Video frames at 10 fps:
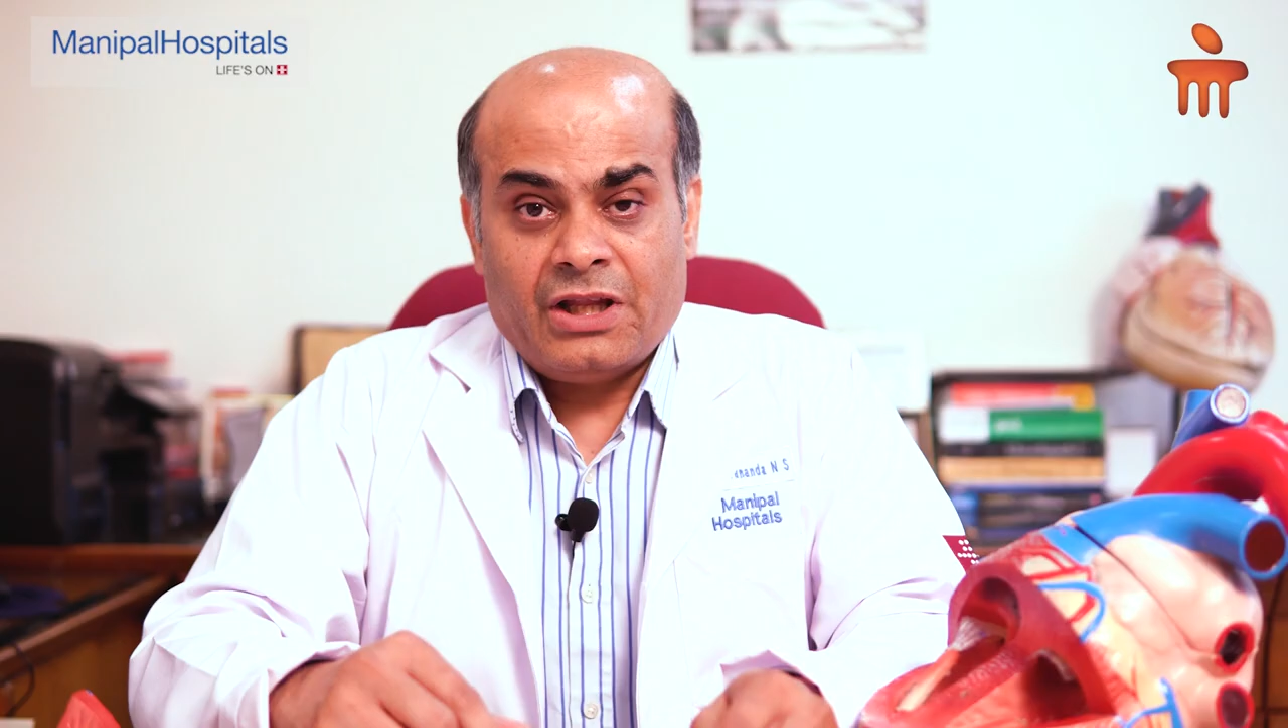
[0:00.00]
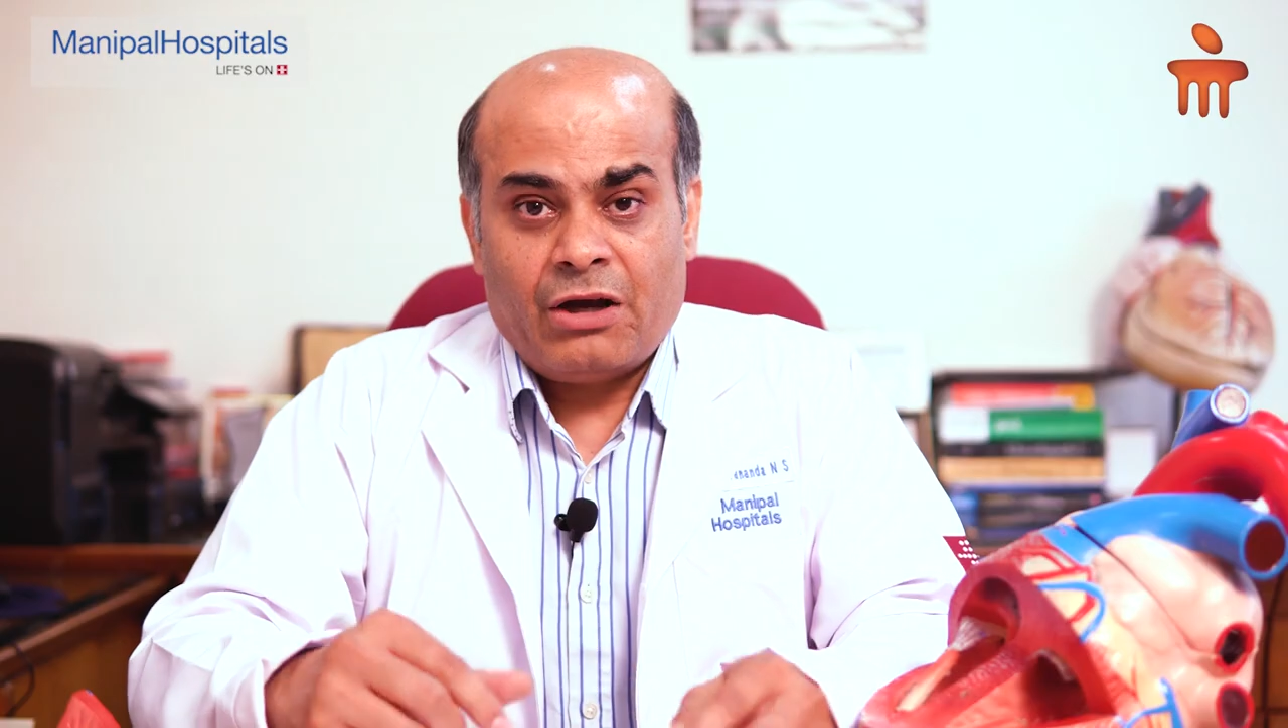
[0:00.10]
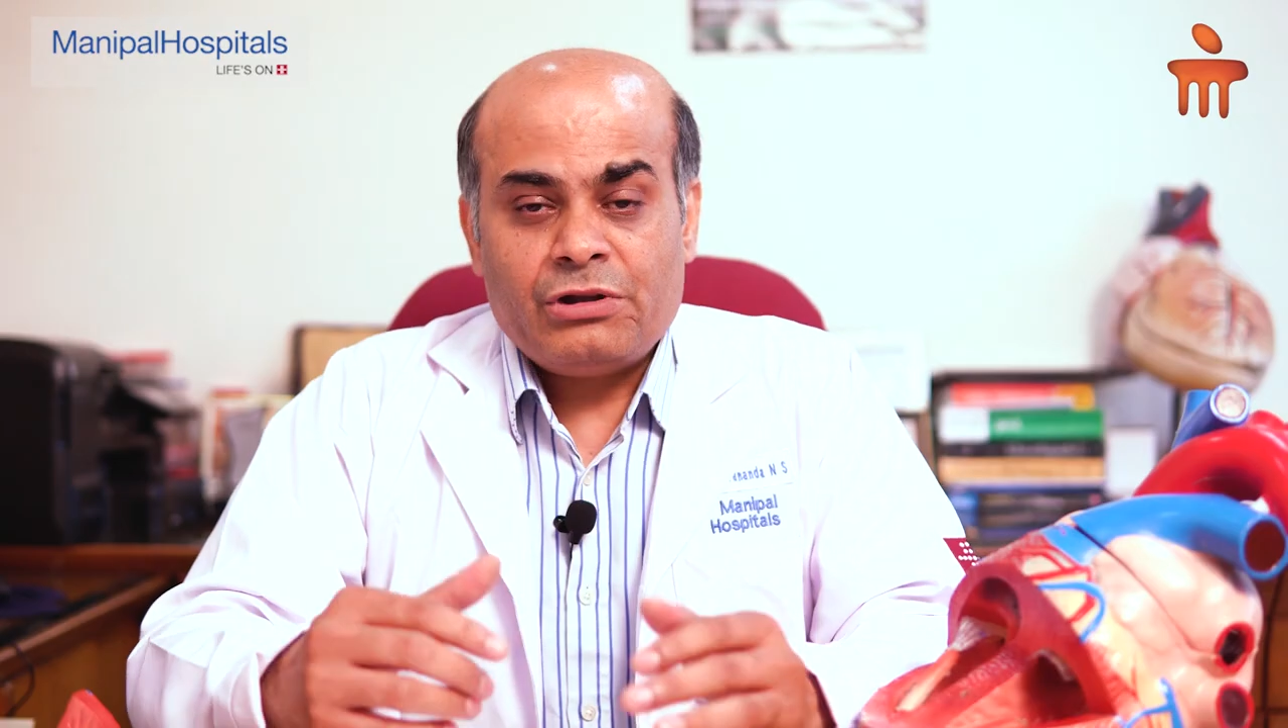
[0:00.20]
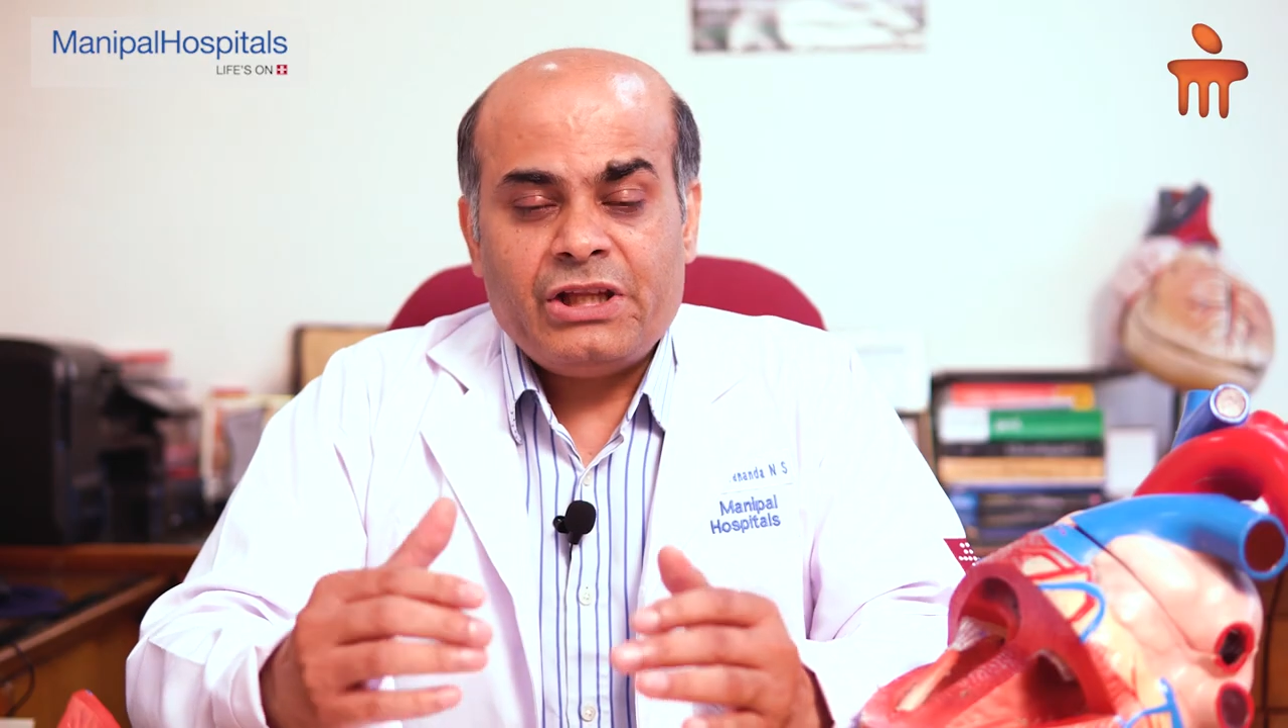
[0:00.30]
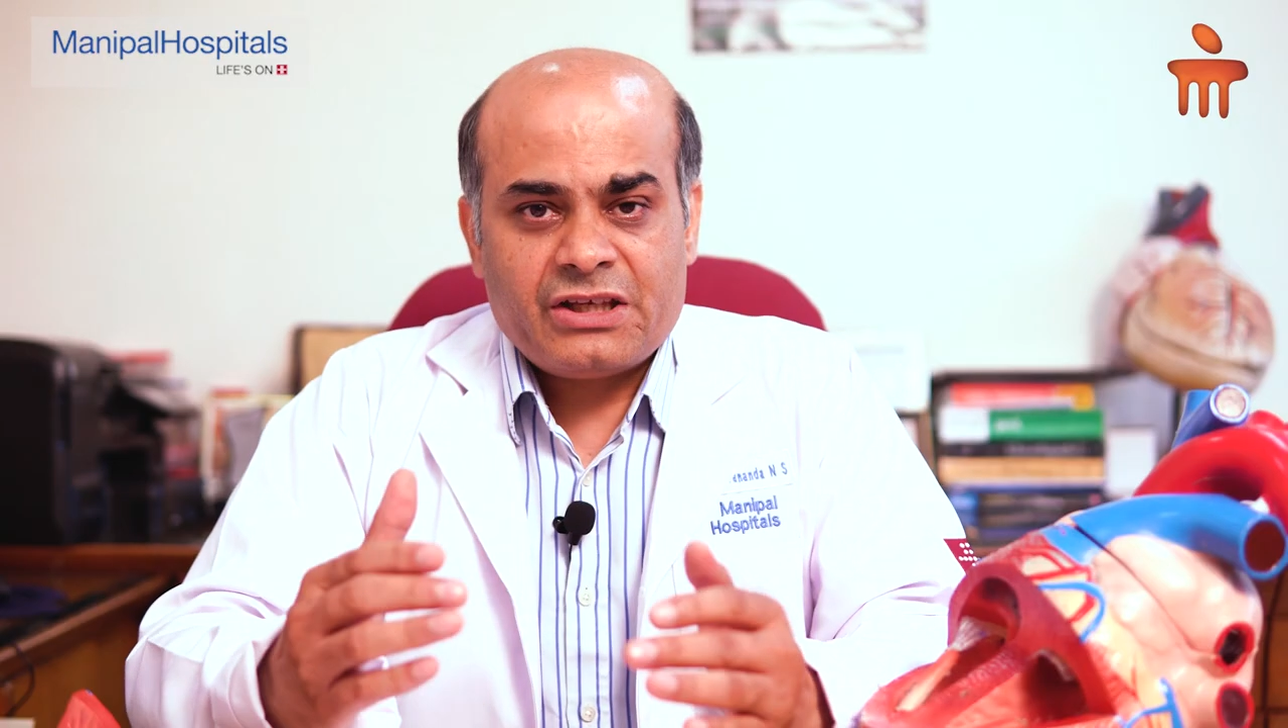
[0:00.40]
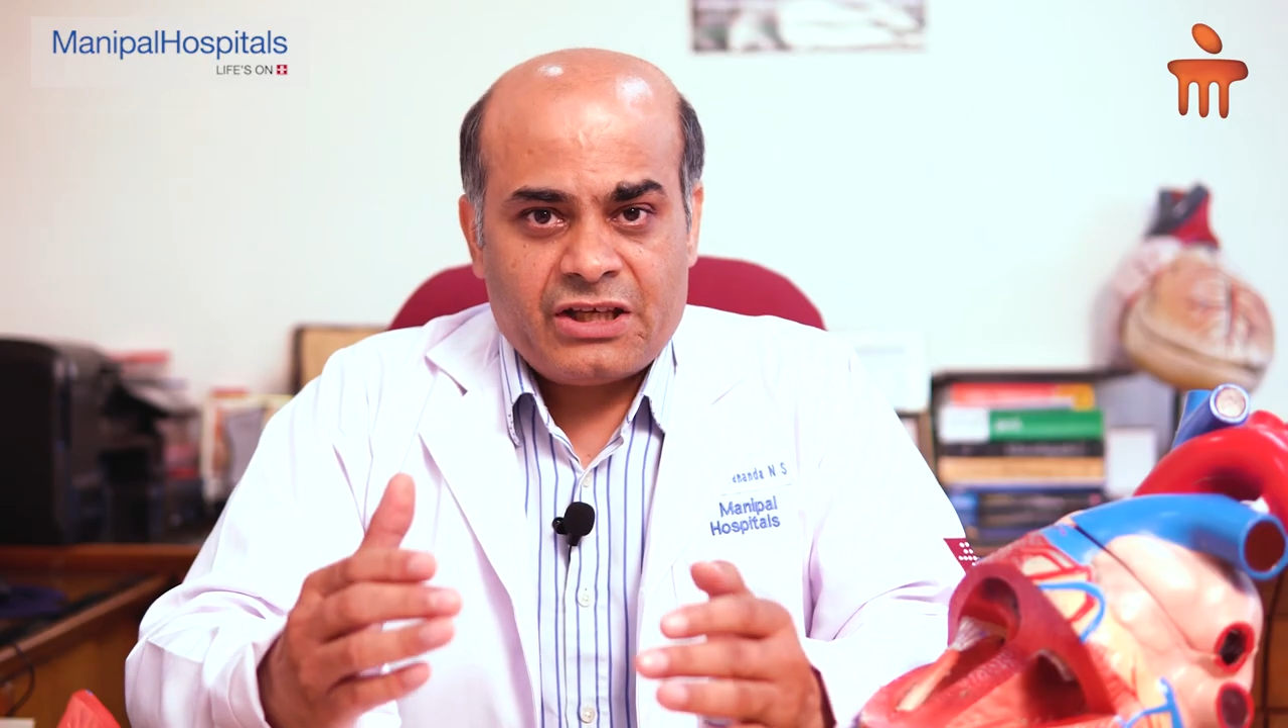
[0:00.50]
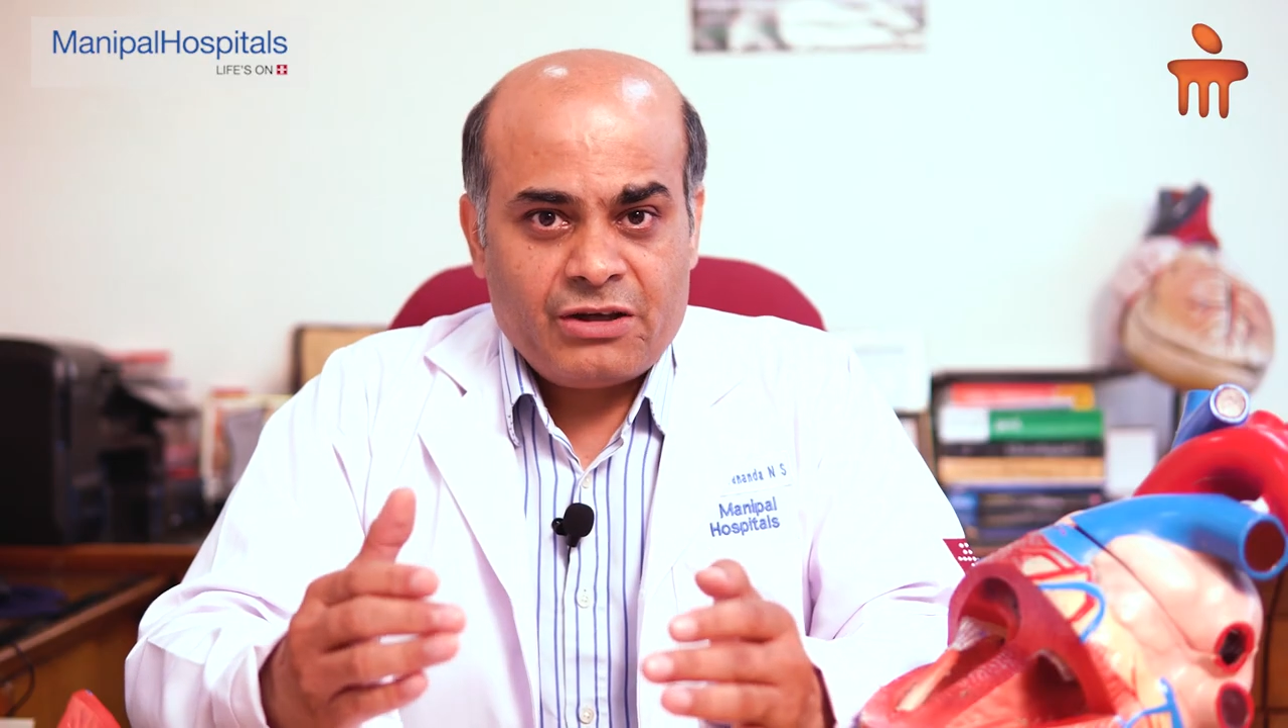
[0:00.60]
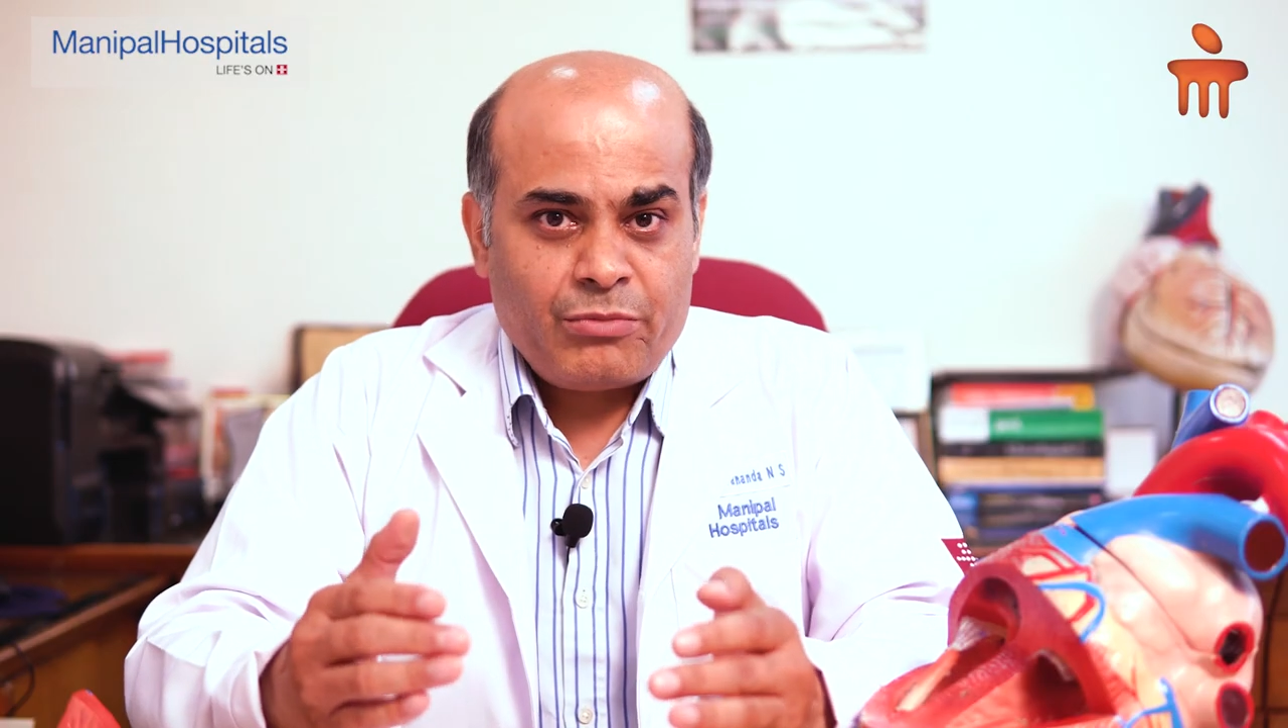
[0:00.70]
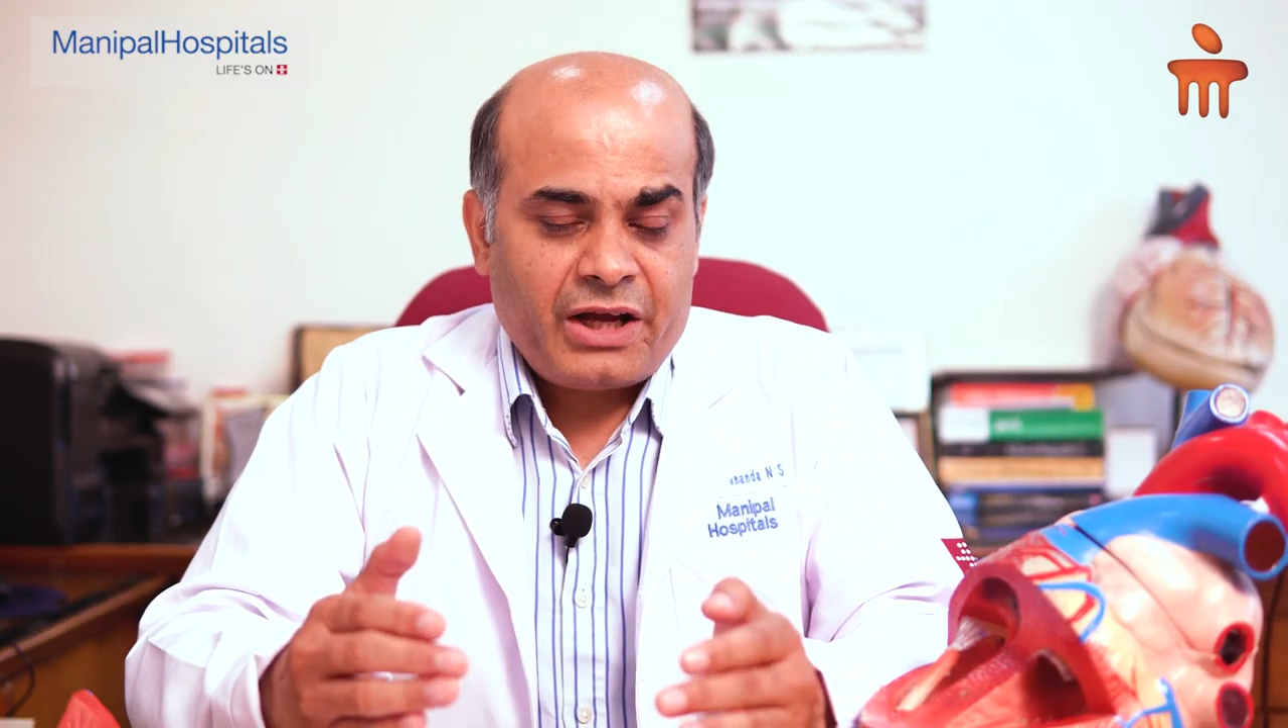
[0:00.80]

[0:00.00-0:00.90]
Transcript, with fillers: Now leaking